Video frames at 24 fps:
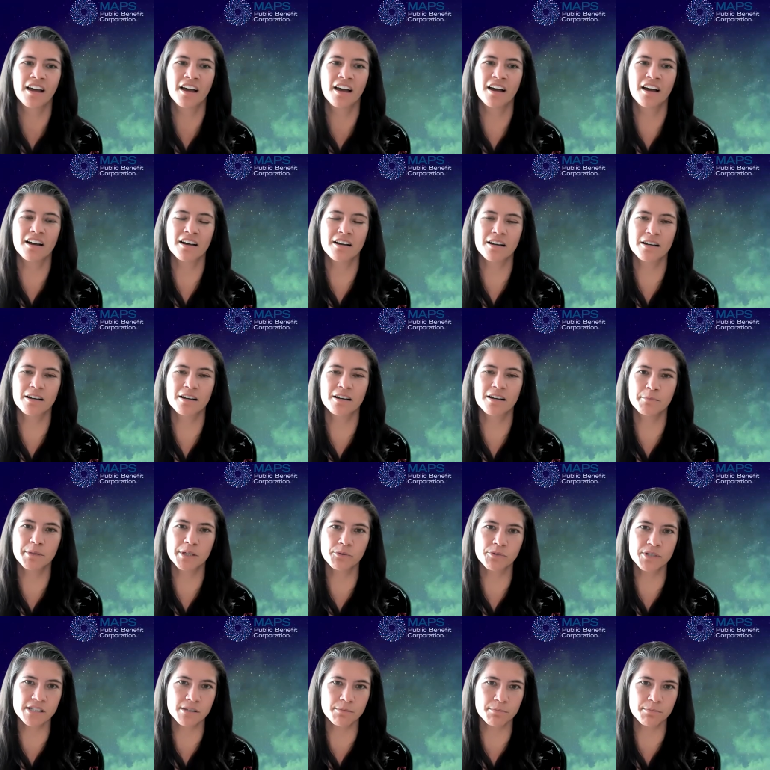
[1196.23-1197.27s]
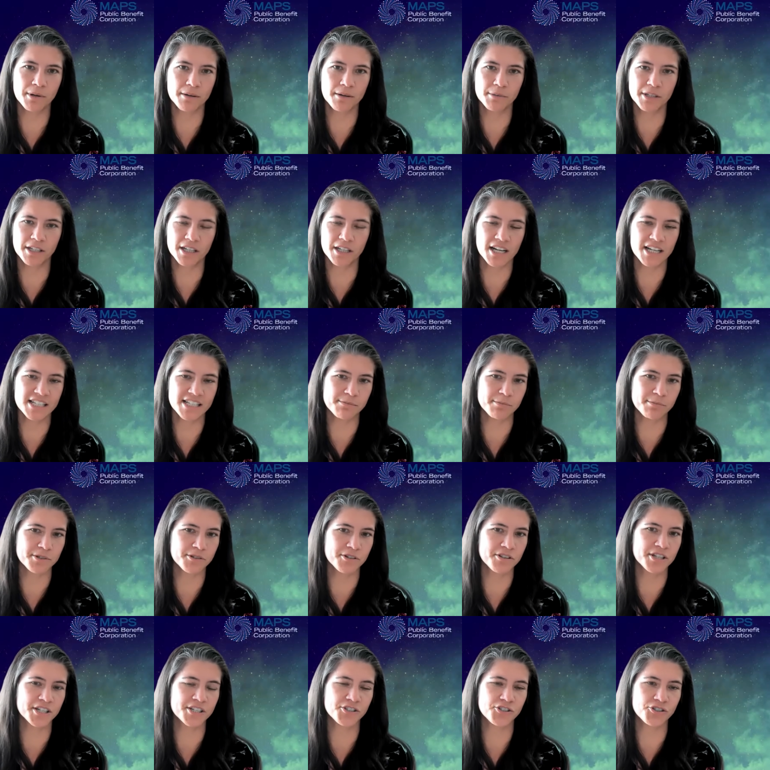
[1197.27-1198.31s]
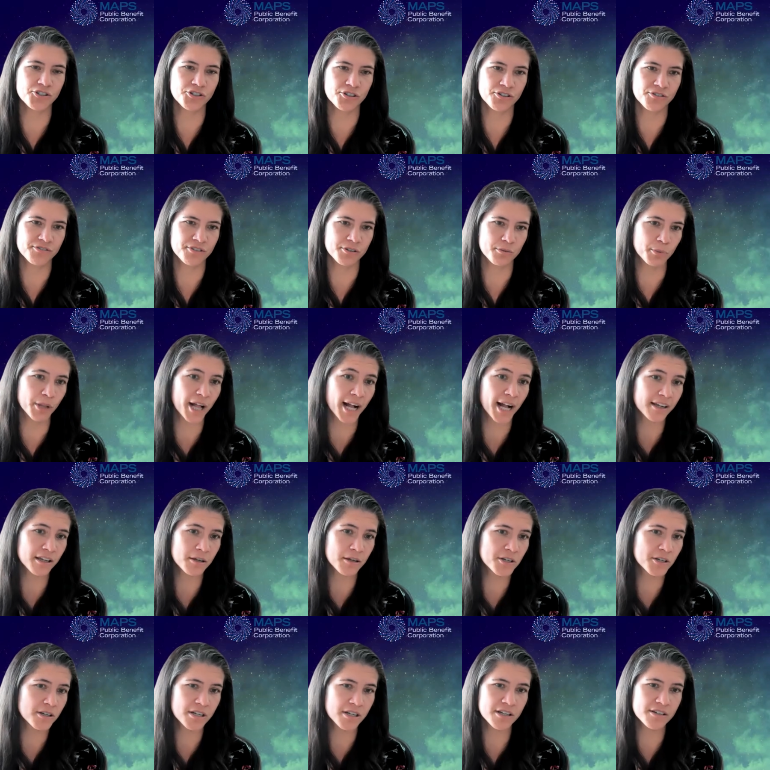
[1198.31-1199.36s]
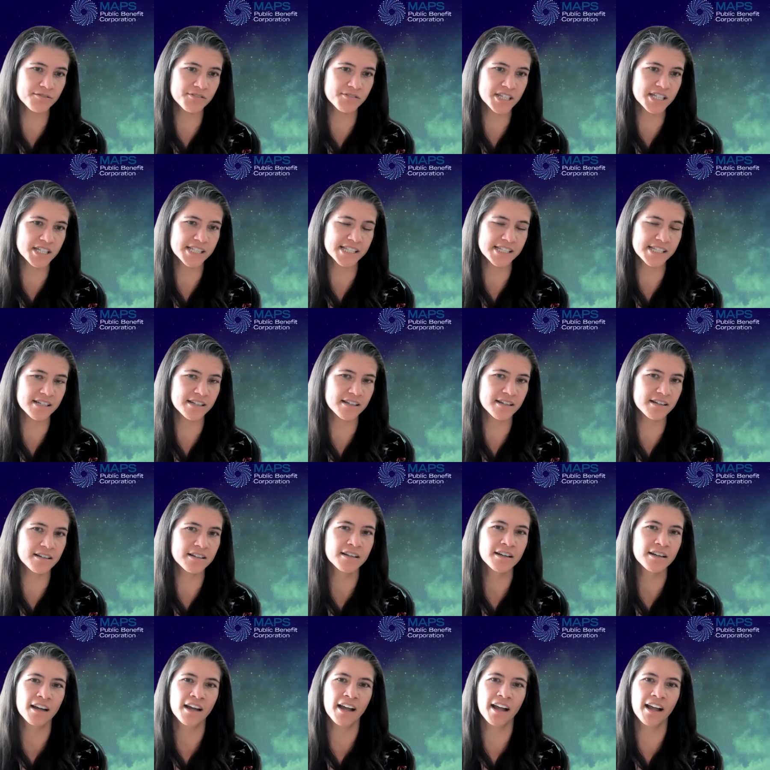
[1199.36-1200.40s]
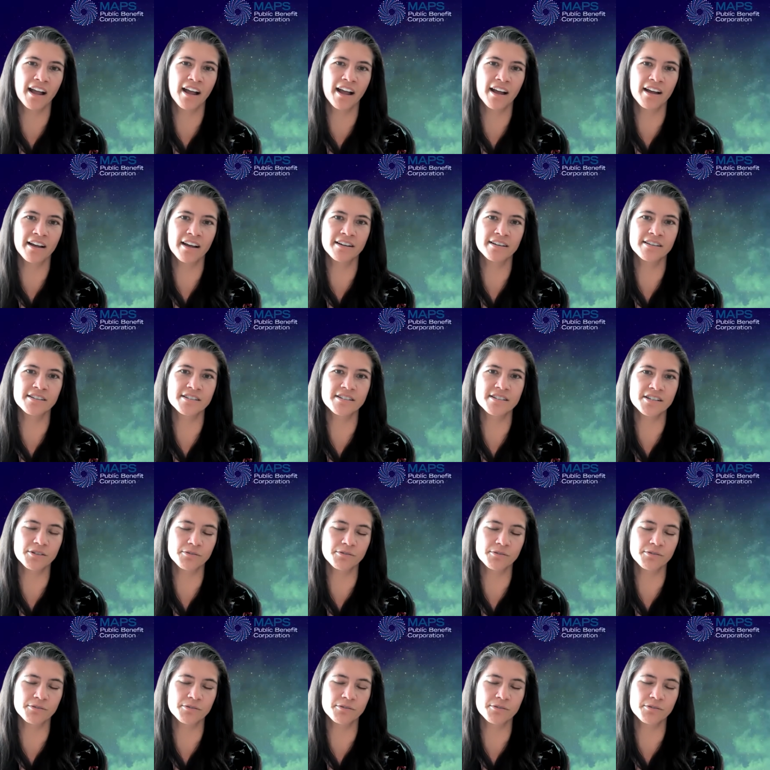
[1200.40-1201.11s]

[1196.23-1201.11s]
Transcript: It was a public hospital that served the Black community of DC, and it